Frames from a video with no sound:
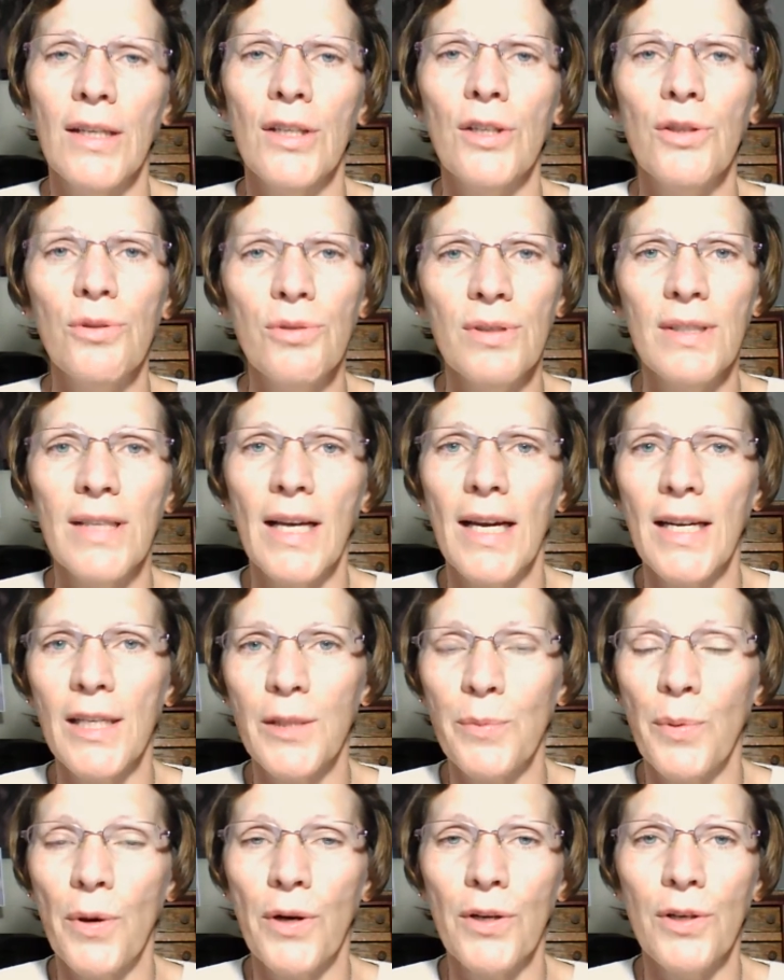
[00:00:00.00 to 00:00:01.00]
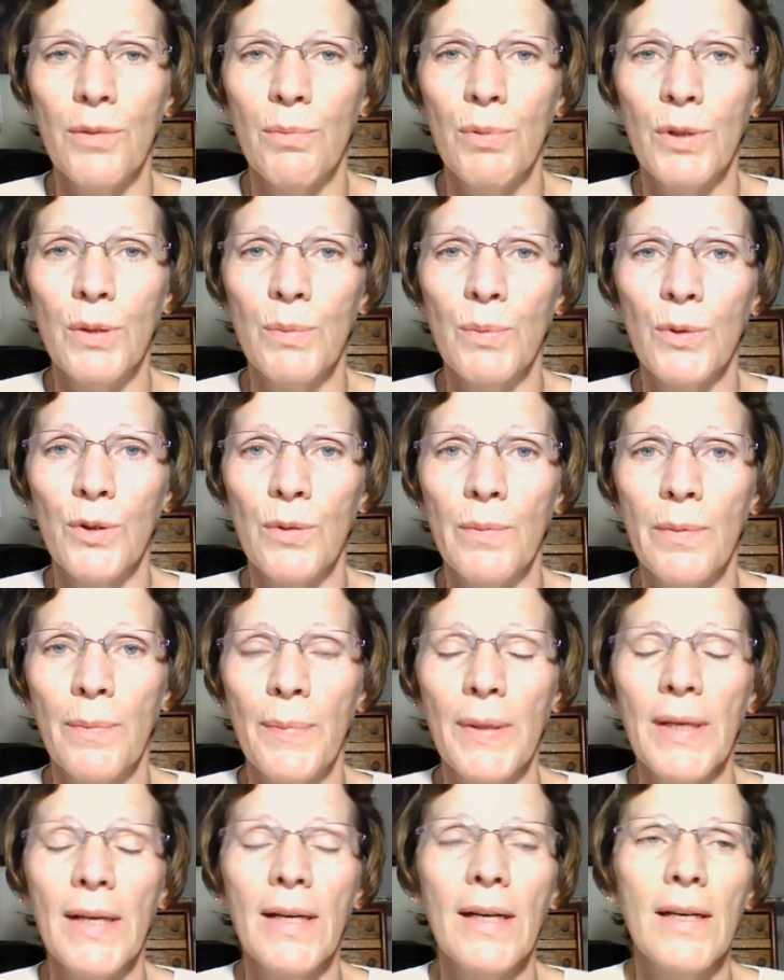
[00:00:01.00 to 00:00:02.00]
Use that as part of your book blurb,
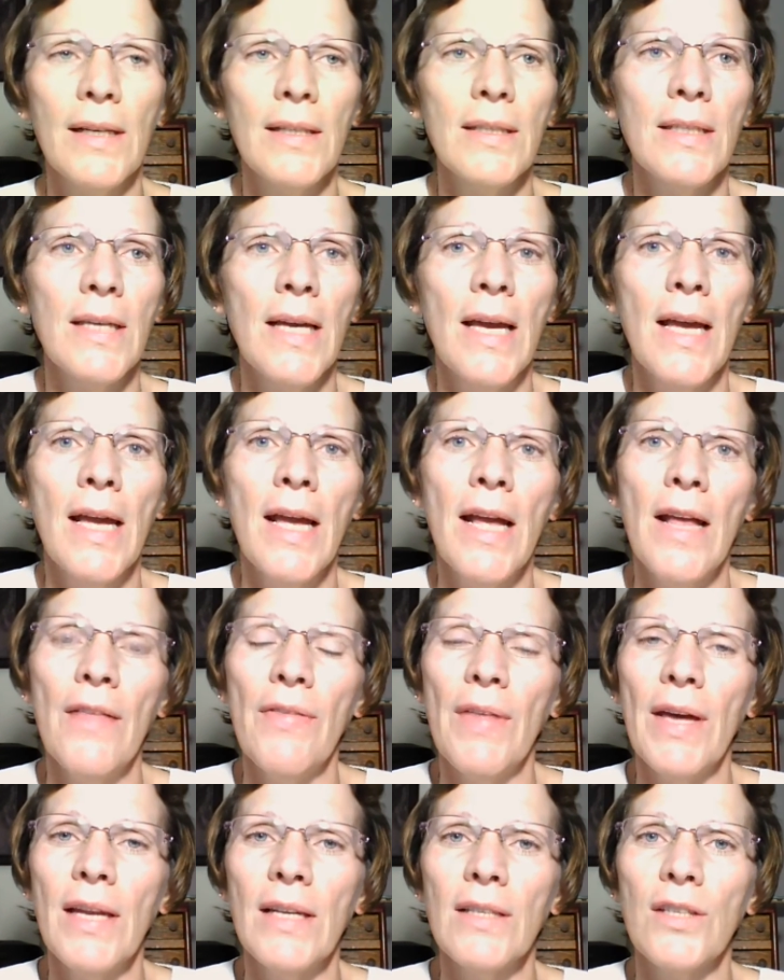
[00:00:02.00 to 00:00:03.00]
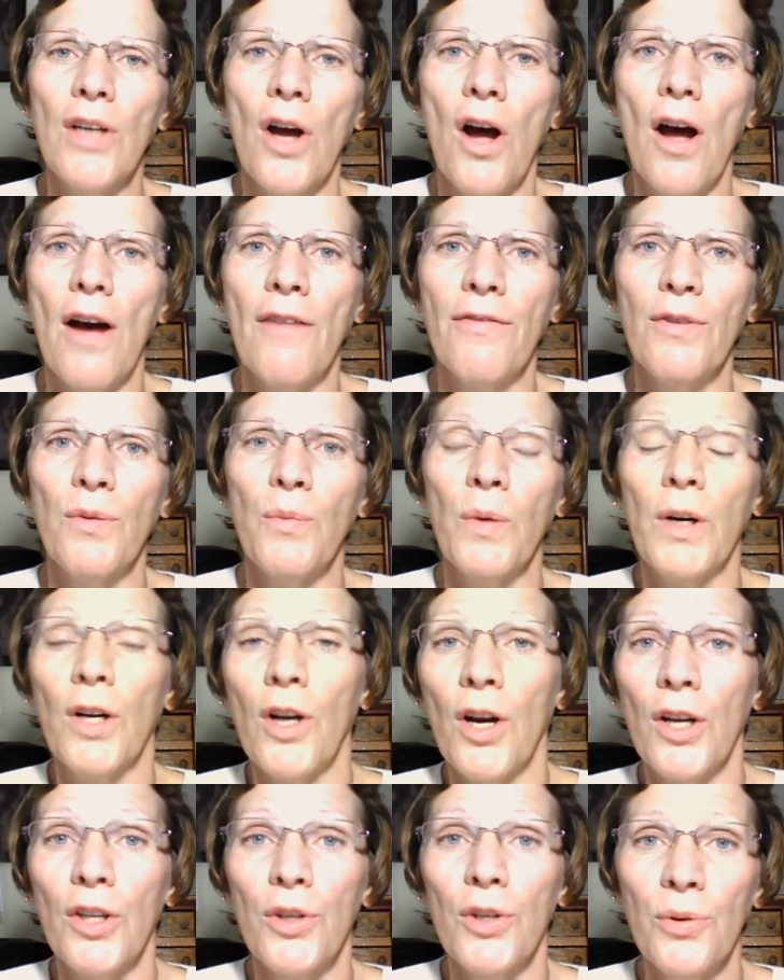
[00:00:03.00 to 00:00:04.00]
because that is often what
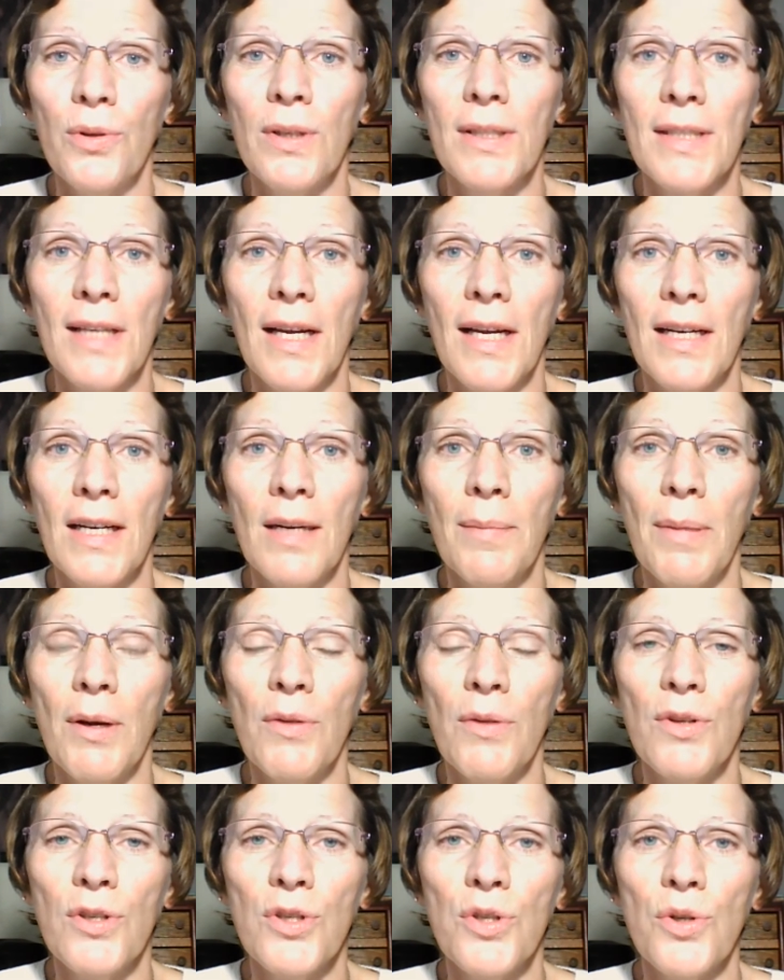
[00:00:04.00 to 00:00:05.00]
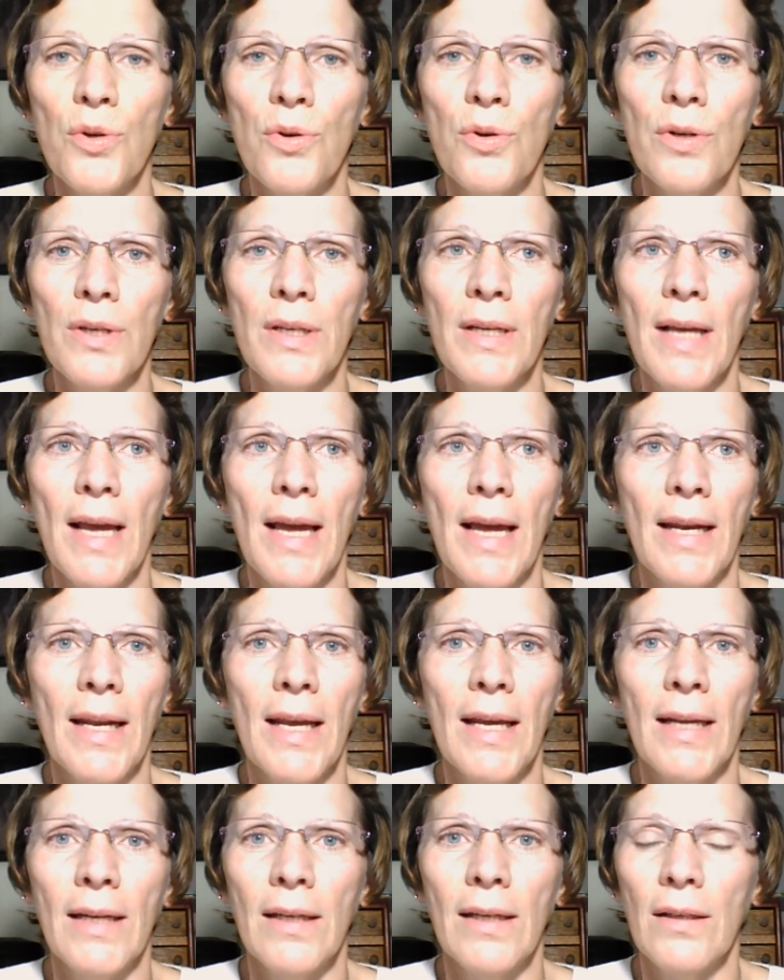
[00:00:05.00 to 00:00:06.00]
got you excited about the story
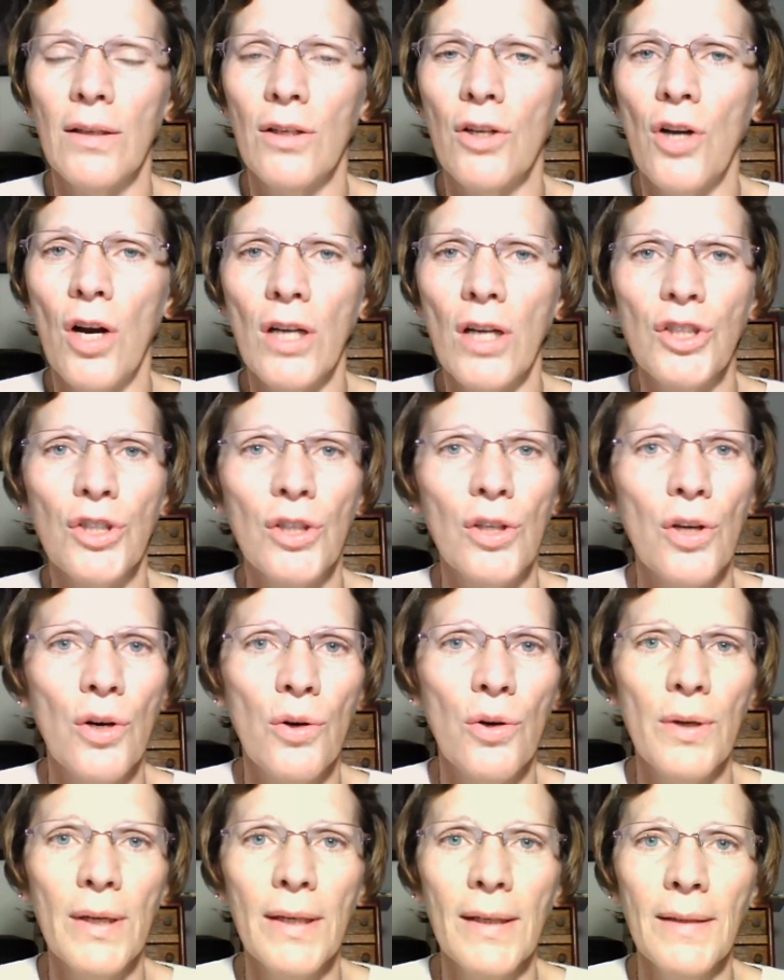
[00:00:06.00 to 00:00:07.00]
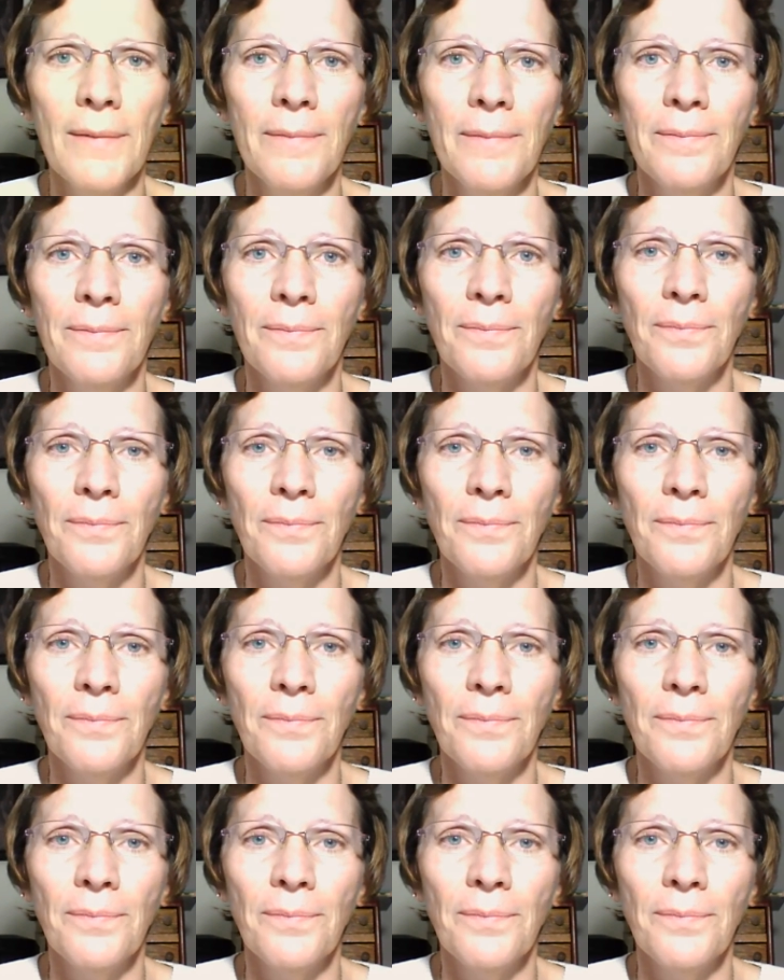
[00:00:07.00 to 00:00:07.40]
and got you going.